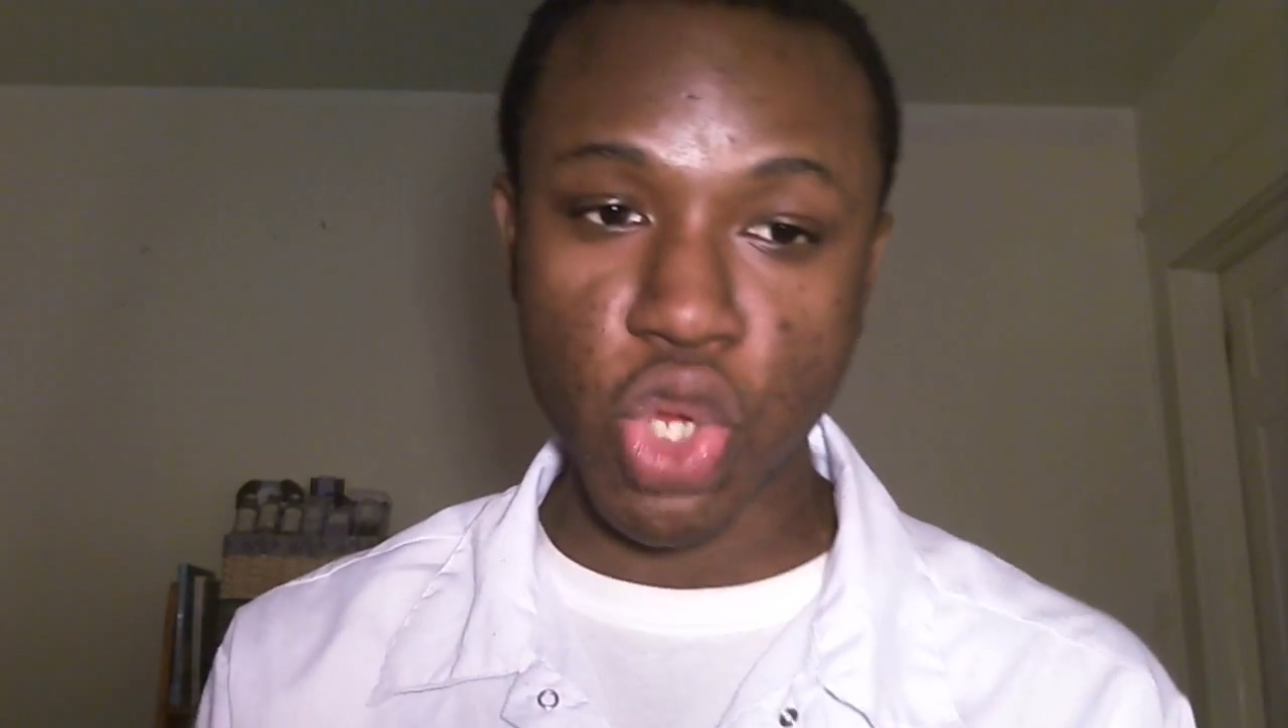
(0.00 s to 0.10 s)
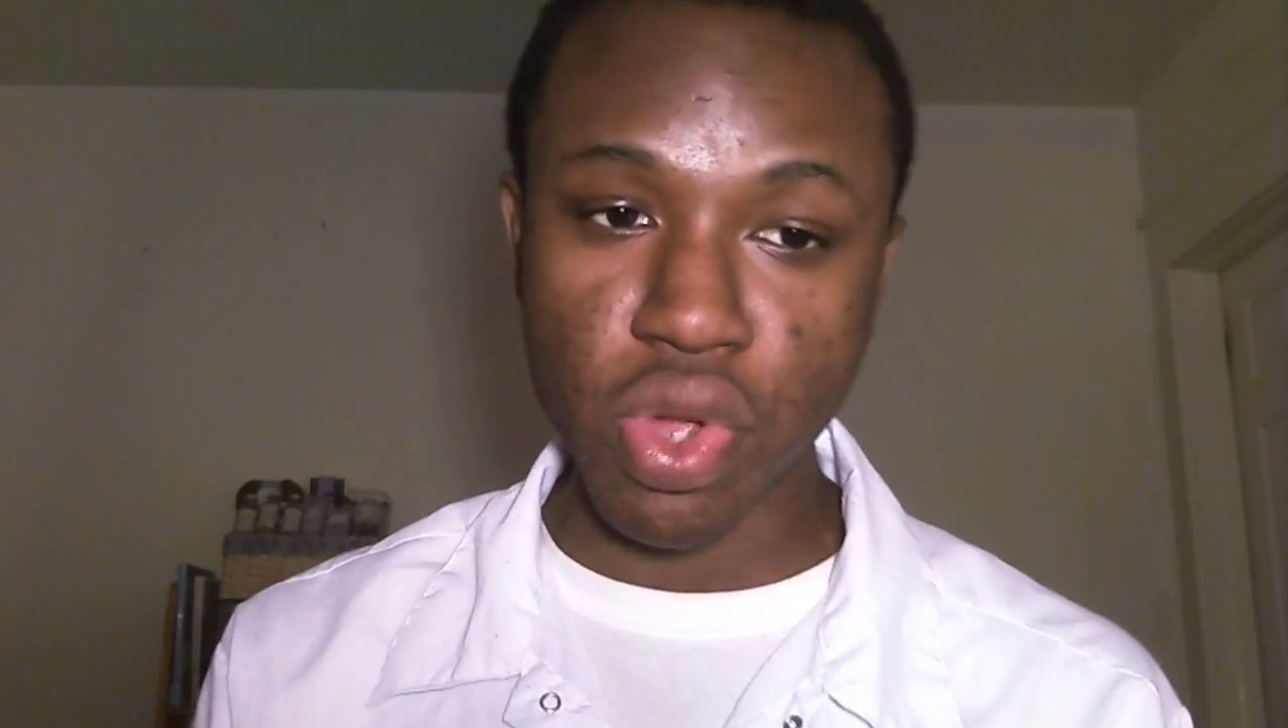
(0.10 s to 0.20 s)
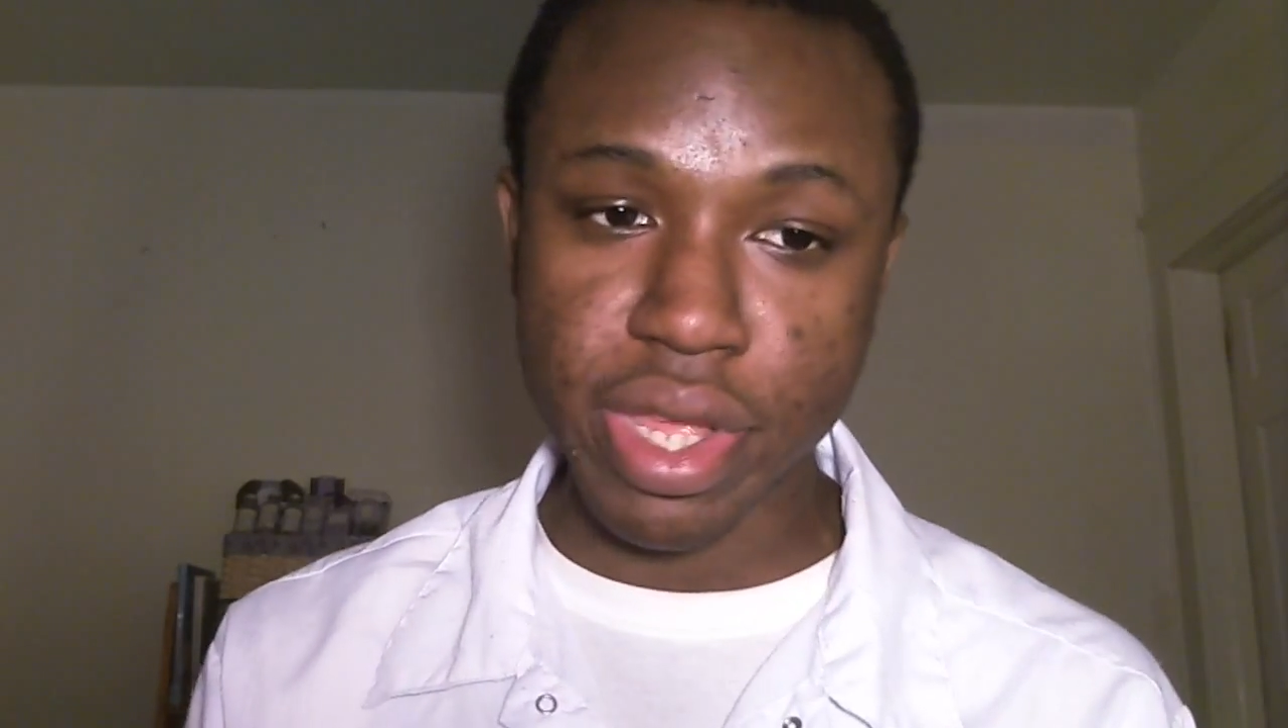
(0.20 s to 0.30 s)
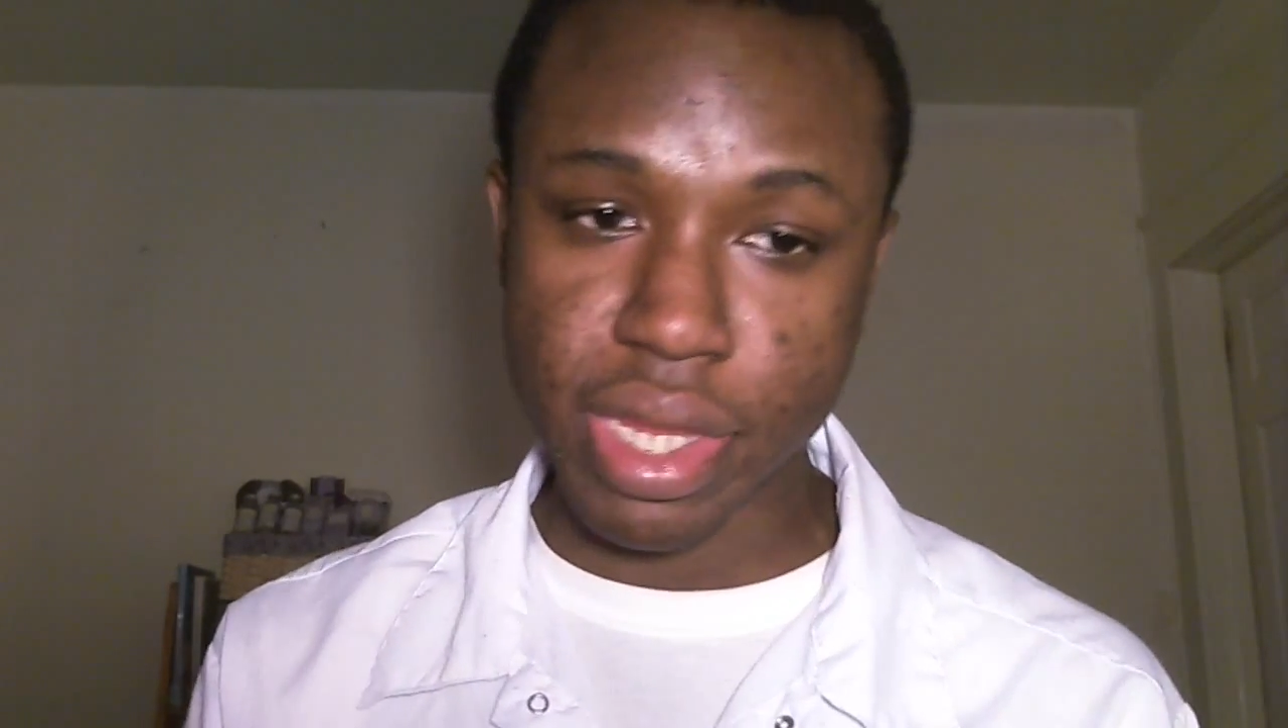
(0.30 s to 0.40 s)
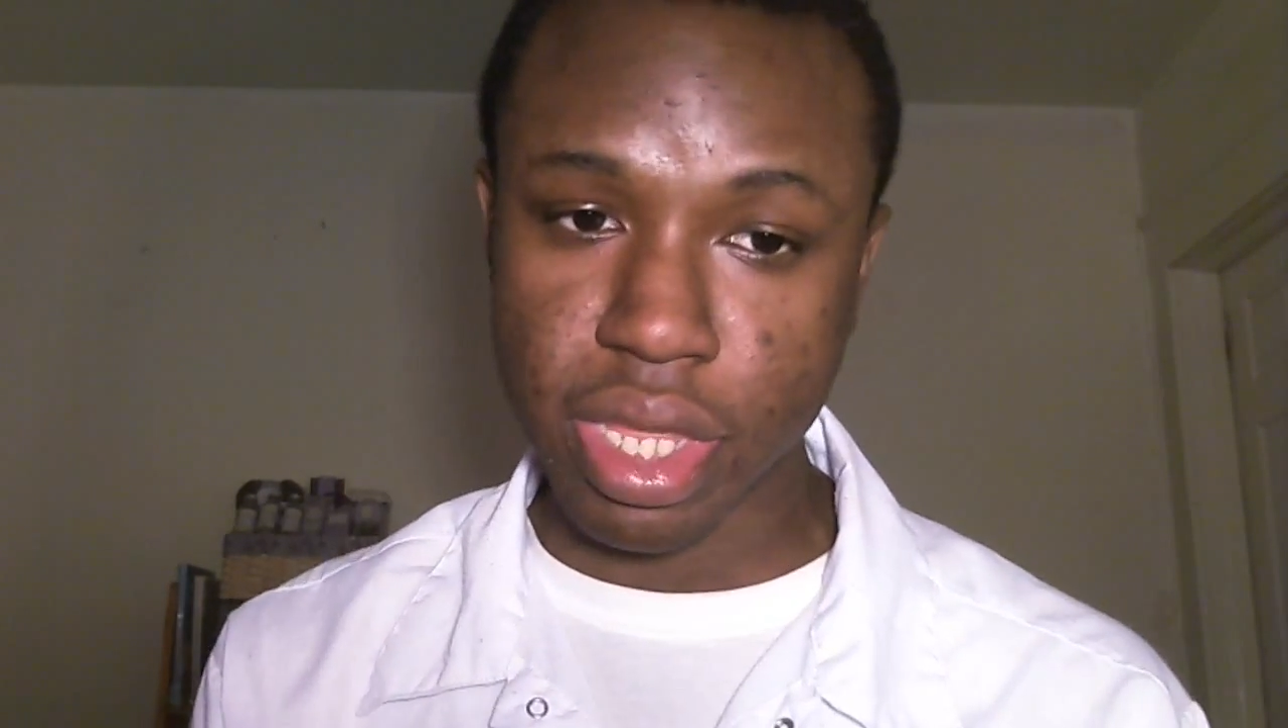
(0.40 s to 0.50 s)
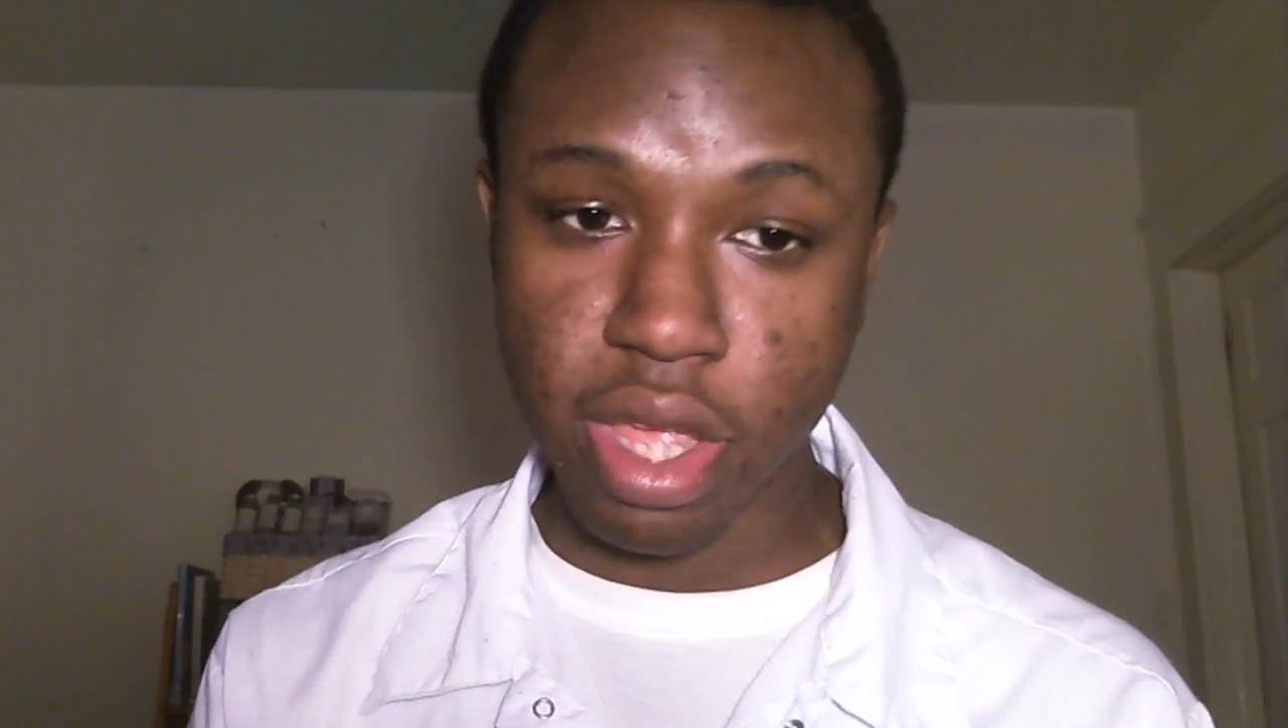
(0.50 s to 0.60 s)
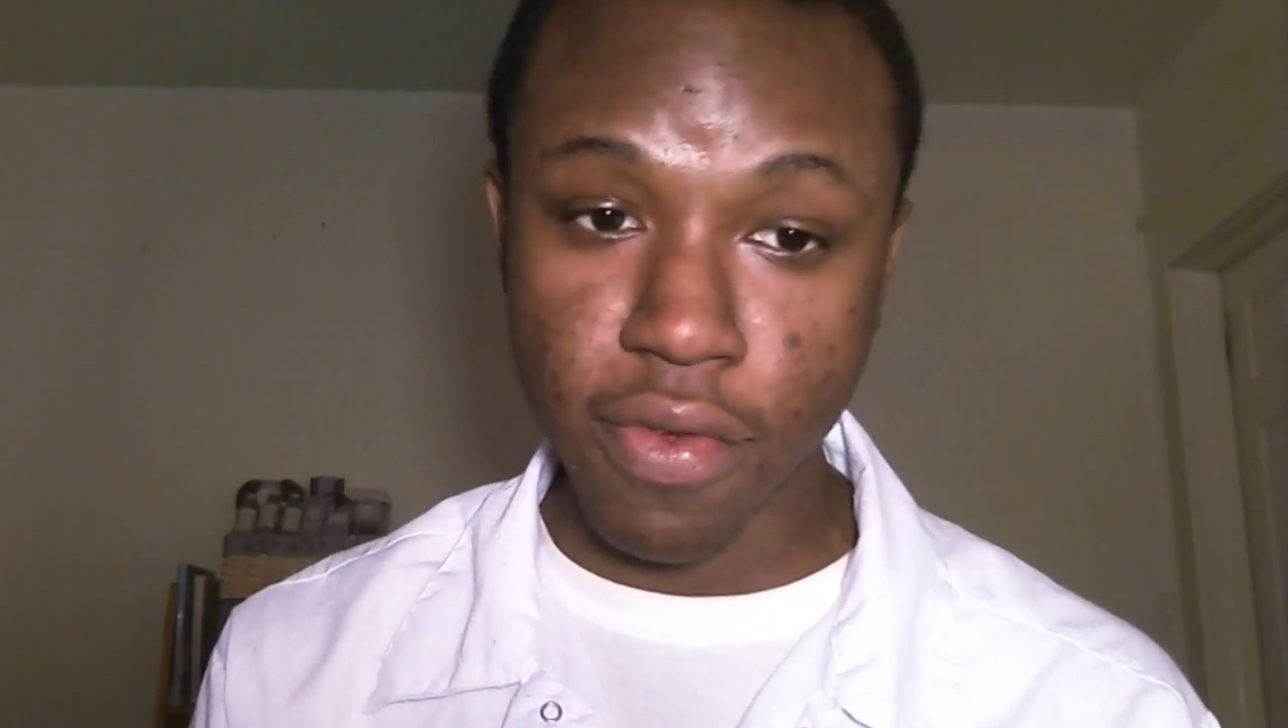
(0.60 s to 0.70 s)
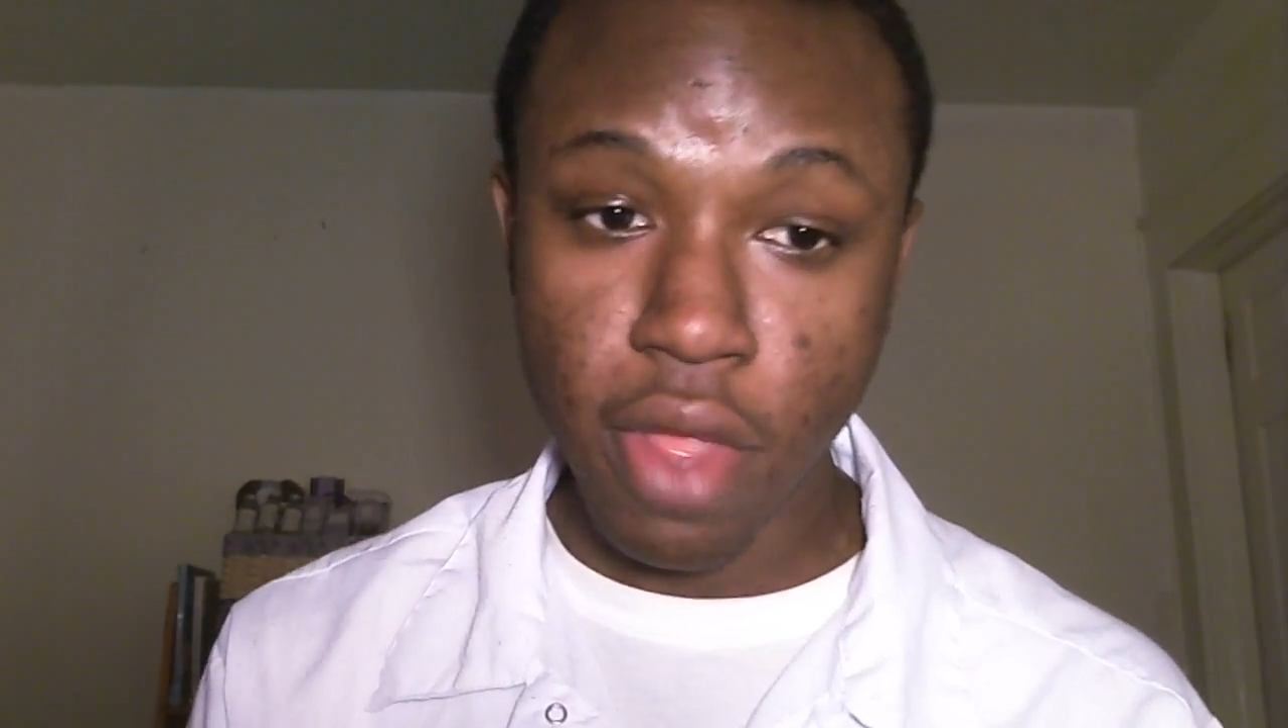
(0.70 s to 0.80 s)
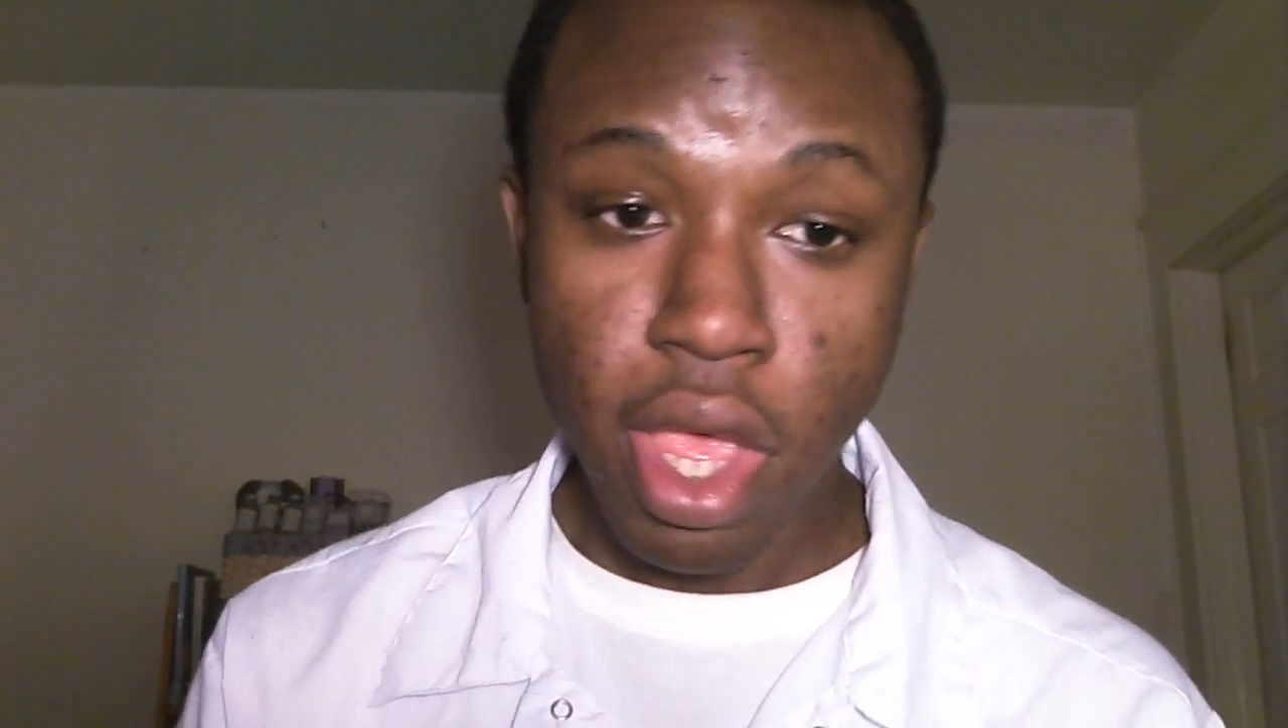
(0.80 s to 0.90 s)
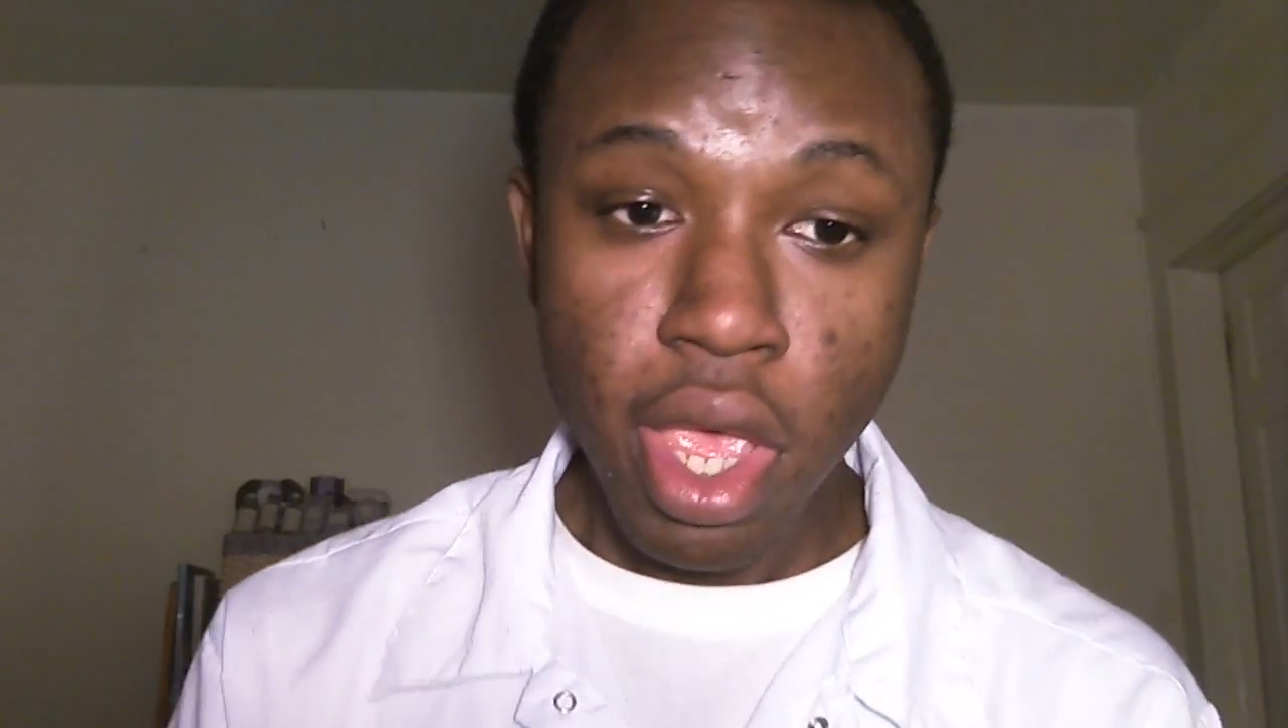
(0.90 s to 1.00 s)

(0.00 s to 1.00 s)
truck and stuff.